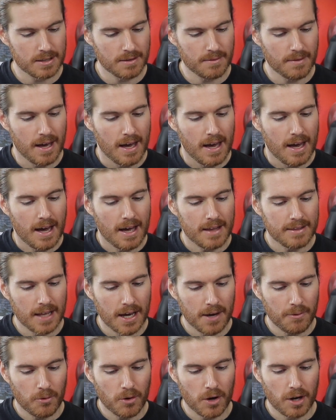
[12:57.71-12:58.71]
them and
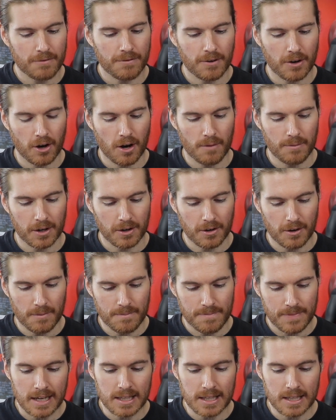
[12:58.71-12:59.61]
they work for Comic-Con.